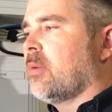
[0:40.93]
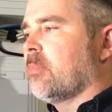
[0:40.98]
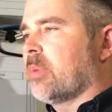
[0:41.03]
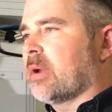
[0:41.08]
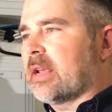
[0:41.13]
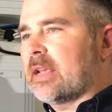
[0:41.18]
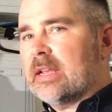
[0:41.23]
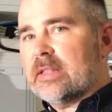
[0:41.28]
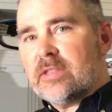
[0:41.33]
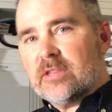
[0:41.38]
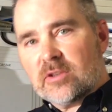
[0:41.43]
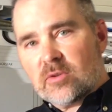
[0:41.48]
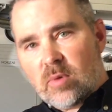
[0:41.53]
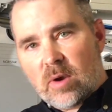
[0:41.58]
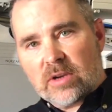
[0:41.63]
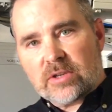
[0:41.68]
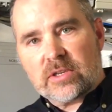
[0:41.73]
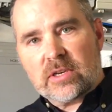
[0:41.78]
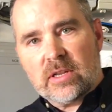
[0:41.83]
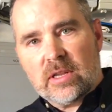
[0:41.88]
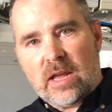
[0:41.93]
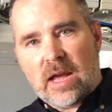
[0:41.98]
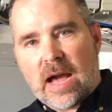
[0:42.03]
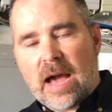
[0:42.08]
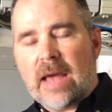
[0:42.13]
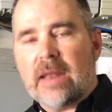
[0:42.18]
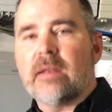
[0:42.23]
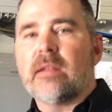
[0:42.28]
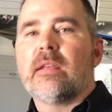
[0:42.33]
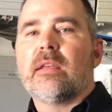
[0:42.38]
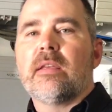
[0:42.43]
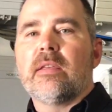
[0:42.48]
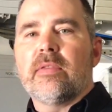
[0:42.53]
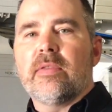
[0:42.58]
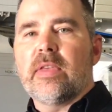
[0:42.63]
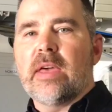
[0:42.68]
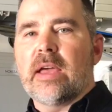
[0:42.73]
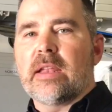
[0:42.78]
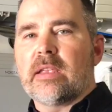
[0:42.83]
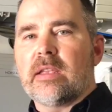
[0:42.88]
But I get this question a lot
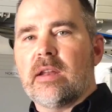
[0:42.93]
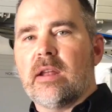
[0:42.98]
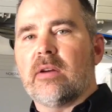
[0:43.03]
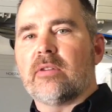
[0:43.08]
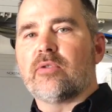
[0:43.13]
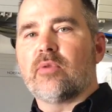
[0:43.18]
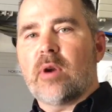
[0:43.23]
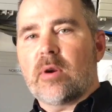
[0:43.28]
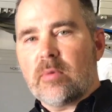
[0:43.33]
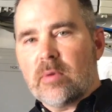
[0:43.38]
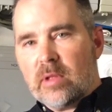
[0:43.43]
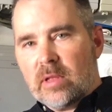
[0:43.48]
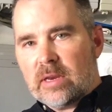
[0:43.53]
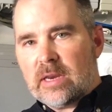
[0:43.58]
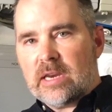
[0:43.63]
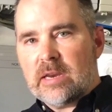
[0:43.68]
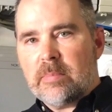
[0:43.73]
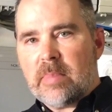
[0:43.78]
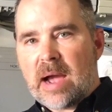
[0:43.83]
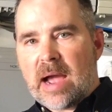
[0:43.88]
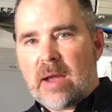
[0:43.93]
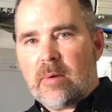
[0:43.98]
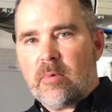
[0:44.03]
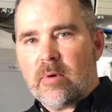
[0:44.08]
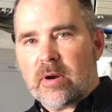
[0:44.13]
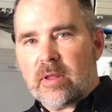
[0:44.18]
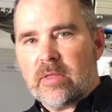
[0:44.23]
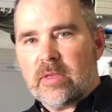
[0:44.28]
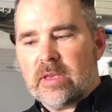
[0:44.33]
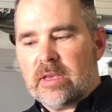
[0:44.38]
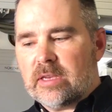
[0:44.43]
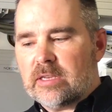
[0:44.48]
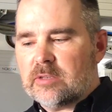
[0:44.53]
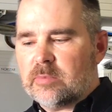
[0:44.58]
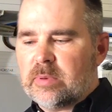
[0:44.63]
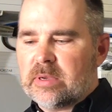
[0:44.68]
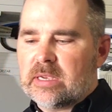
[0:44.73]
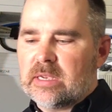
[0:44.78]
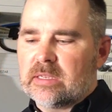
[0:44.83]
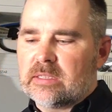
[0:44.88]
that, you know, do I really need to buy one of these?
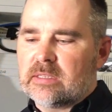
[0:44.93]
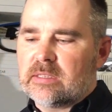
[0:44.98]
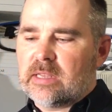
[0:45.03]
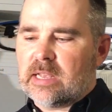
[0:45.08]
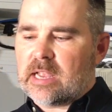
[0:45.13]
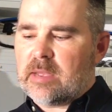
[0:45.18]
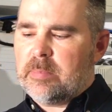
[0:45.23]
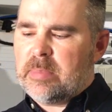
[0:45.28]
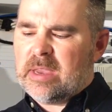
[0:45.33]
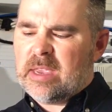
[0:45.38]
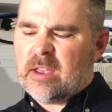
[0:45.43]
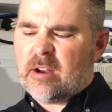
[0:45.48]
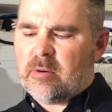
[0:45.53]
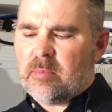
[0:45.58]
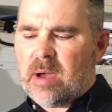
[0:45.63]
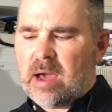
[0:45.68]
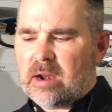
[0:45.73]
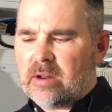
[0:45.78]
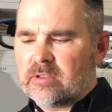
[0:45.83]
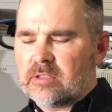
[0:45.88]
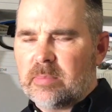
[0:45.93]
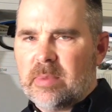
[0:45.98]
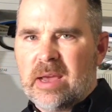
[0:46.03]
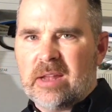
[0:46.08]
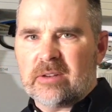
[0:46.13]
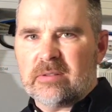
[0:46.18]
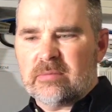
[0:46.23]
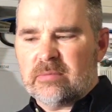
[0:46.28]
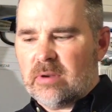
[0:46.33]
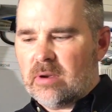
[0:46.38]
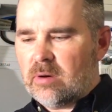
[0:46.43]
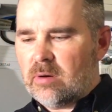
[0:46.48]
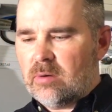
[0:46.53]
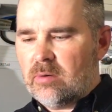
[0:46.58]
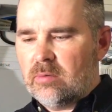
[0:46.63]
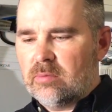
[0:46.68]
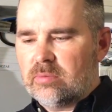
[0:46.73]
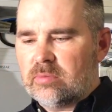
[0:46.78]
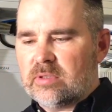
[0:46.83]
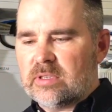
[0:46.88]
Because like a beginner model is about,
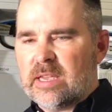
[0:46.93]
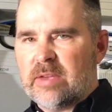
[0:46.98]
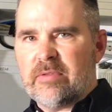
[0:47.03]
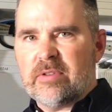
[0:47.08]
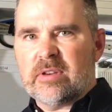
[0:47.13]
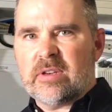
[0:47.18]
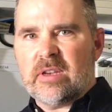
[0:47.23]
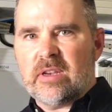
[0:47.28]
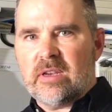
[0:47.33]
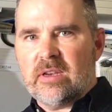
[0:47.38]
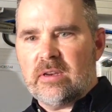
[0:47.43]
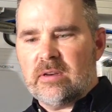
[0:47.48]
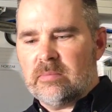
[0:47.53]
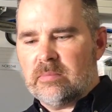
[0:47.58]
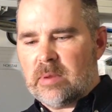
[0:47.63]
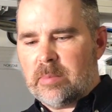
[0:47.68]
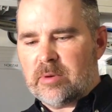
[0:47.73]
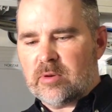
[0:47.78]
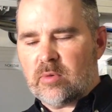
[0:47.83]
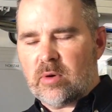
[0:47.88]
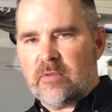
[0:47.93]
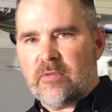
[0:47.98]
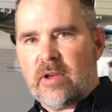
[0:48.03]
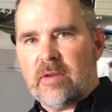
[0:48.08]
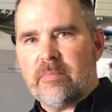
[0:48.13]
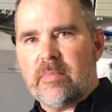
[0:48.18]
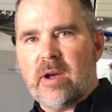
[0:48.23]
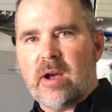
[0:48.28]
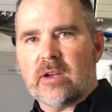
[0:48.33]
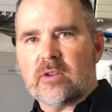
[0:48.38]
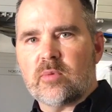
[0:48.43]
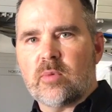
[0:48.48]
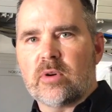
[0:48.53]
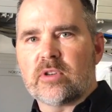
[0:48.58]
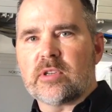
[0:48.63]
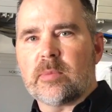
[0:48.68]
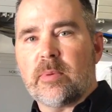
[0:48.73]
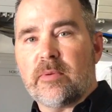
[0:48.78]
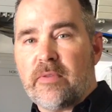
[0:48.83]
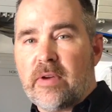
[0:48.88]
oh, 17, maybe 25 bucks,
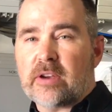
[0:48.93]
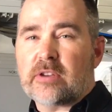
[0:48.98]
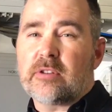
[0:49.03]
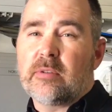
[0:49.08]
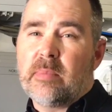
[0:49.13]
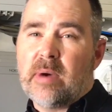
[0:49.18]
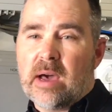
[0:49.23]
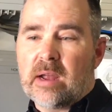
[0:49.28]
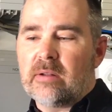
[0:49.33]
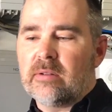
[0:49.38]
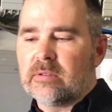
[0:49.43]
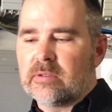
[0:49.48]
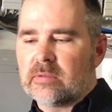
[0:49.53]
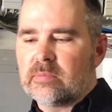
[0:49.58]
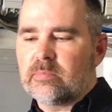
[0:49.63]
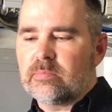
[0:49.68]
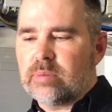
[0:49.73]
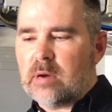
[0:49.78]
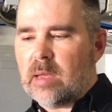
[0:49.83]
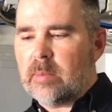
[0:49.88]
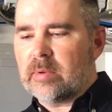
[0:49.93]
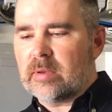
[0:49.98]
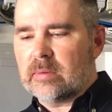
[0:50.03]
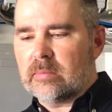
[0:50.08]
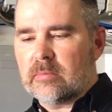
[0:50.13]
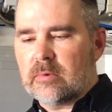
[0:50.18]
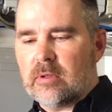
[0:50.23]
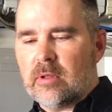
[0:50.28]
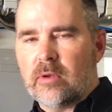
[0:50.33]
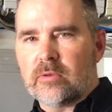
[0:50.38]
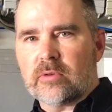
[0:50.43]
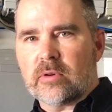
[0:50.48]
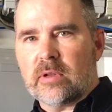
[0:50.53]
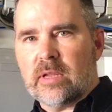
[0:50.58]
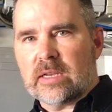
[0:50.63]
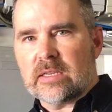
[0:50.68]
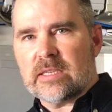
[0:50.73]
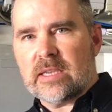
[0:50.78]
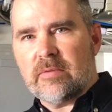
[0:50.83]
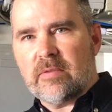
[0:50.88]
whereas a professional model is probably closer to
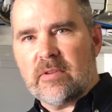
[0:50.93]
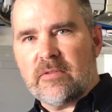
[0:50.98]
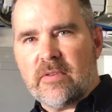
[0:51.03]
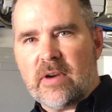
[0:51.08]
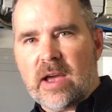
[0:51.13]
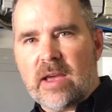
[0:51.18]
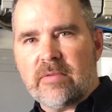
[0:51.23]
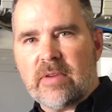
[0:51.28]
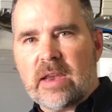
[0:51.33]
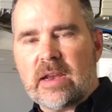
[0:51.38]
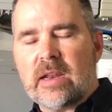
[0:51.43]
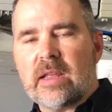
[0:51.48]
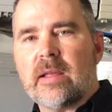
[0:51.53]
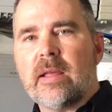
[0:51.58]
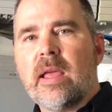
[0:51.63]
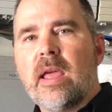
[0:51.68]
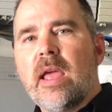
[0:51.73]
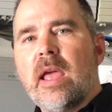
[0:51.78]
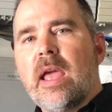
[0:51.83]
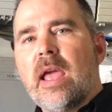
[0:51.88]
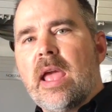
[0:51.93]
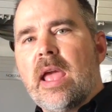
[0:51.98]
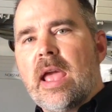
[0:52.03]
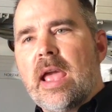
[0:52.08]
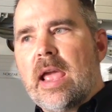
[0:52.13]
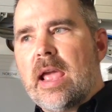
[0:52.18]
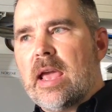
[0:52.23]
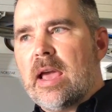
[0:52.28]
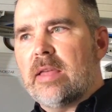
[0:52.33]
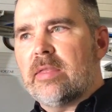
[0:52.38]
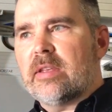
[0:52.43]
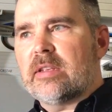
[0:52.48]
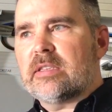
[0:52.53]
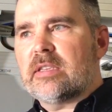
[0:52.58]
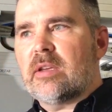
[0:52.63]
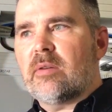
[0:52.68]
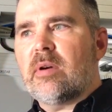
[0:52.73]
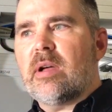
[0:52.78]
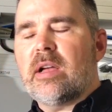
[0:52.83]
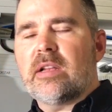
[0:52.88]
like 75, 80. And they
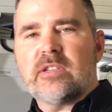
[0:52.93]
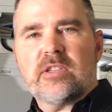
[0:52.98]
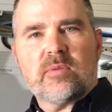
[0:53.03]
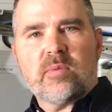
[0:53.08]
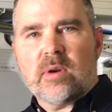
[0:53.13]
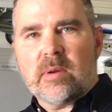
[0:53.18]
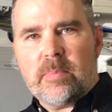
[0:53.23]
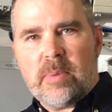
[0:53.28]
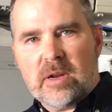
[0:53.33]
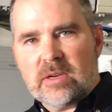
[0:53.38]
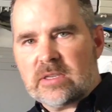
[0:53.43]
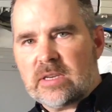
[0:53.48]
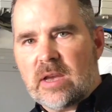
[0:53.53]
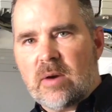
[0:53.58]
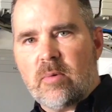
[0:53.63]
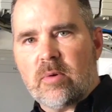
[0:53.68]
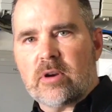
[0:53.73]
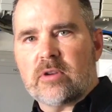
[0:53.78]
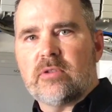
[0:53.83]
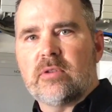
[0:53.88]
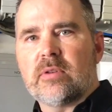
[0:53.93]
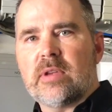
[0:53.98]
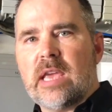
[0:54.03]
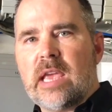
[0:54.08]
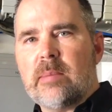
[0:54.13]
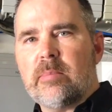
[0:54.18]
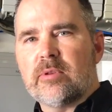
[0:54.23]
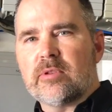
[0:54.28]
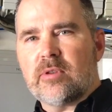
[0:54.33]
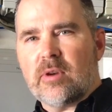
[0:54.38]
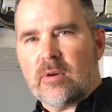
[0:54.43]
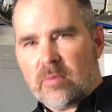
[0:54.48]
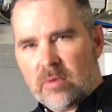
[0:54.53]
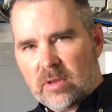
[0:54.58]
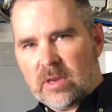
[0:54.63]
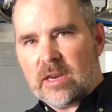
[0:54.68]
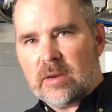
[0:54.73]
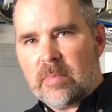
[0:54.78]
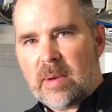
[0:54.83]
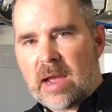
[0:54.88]
say, well, I just want to punch down one or two cables. Do I
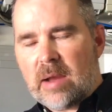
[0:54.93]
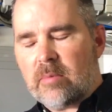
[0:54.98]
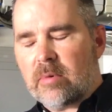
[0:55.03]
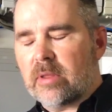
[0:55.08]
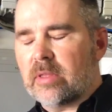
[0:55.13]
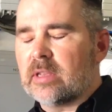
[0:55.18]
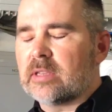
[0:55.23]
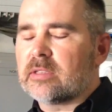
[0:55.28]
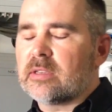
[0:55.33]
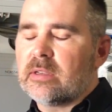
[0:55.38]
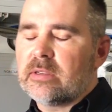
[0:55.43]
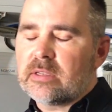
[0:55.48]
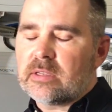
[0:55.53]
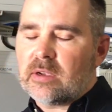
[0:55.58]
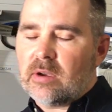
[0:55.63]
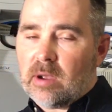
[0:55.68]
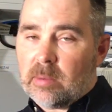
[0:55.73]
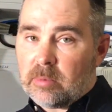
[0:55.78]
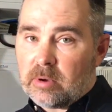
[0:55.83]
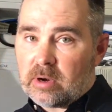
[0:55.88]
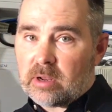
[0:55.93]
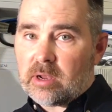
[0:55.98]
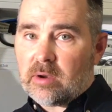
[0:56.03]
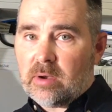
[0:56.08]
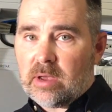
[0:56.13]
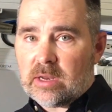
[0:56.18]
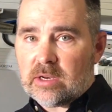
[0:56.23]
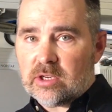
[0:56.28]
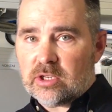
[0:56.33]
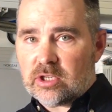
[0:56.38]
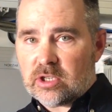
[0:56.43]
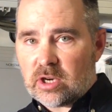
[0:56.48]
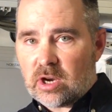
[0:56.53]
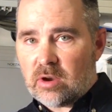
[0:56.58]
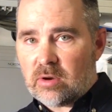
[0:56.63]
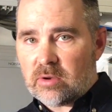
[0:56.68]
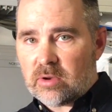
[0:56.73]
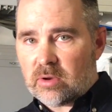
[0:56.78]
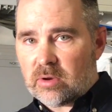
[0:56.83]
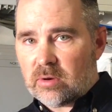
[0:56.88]
really need to buy one of these? So I'm going to go ahead and
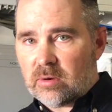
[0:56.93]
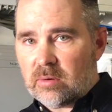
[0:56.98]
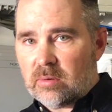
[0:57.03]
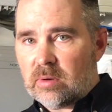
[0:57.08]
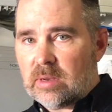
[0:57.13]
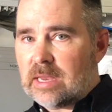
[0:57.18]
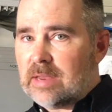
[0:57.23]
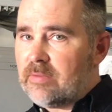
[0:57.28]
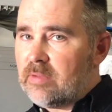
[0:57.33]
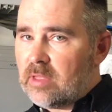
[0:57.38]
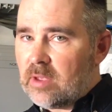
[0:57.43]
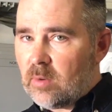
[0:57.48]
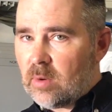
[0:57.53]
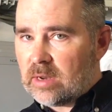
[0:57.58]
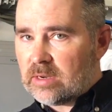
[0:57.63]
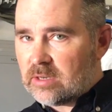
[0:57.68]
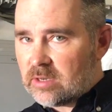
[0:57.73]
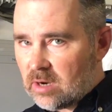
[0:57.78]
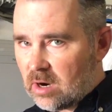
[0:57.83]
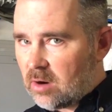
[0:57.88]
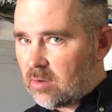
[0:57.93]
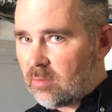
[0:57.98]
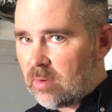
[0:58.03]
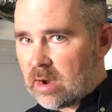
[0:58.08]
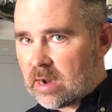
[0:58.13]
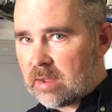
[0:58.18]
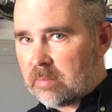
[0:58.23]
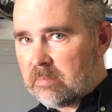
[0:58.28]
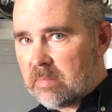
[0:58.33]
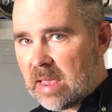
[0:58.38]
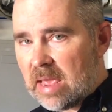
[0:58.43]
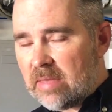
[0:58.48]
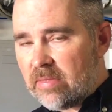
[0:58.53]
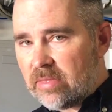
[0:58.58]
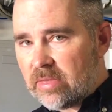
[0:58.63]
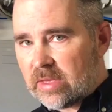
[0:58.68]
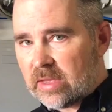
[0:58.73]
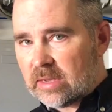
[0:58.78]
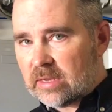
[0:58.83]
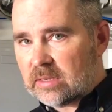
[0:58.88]
show you, even though I don't
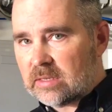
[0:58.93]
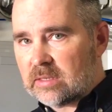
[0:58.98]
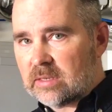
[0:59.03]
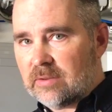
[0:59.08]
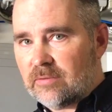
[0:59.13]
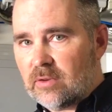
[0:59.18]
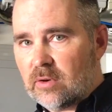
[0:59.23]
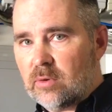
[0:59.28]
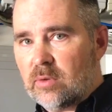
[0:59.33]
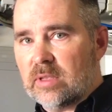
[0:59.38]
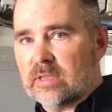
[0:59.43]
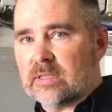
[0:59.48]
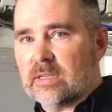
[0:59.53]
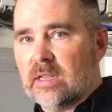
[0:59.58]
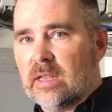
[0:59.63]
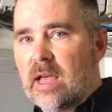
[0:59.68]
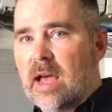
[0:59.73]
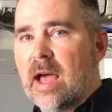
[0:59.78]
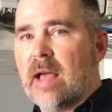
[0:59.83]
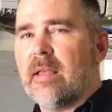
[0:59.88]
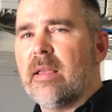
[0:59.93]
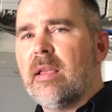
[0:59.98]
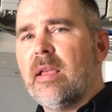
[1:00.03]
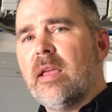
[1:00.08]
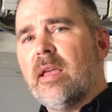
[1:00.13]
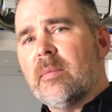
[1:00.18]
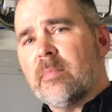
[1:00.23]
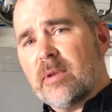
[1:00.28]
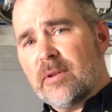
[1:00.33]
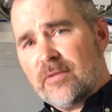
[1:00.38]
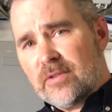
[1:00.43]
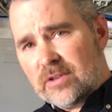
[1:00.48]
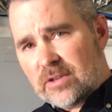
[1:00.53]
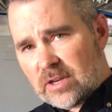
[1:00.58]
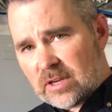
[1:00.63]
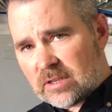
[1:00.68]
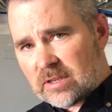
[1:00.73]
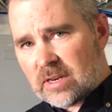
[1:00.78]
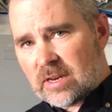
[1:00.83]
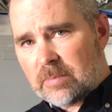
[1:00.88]
recommend this if you do this a lot, but if you
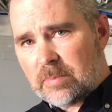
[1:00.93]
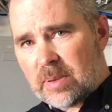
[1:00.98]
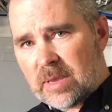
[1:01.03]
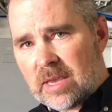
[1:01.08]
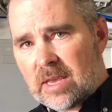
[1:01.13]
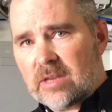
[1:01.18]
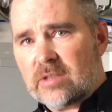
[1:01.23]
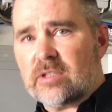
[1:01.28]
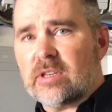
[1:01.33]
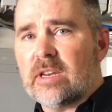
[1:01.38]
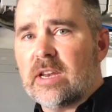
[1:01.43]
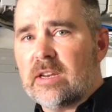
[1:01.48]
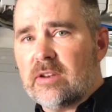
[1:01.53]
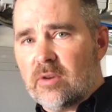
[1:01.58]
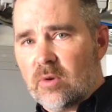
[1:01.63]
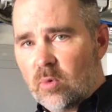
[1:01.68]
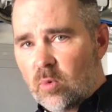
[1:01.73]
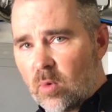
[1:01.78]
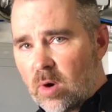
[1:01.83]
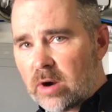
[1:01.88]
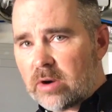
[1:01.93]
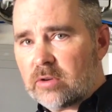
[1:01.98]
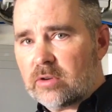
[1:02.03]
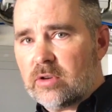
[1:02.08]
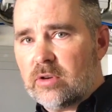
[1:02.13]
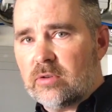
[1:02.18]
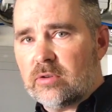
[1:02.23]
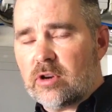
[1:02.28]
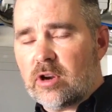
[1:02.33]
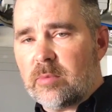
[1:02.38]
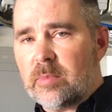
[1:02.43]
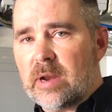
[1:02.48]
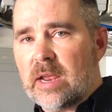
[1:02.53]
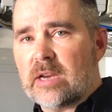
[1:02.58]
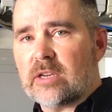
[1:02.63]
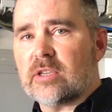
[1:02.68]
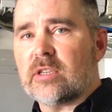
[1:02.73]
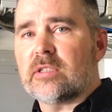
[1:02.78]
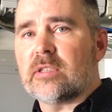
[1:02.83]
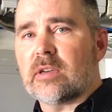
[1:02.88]
just in a pinch need to do one or two
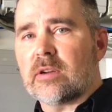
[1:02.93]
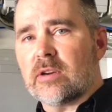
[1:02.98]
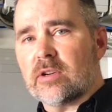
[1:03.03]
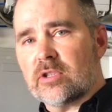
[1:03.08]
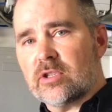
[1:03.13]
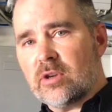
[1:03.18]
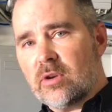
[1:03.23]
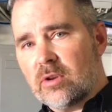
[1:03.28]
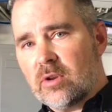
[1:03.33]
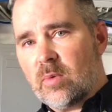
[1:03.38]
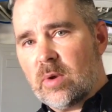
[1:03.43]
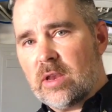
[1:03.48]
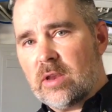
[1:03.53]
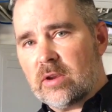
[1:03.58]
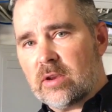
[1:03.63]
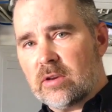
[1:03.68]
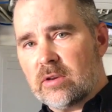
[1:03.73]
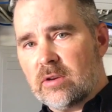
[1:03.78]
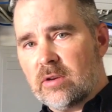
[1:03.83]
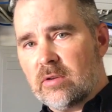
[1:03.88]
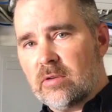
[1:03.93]
terminations, I'm going to show you a way you can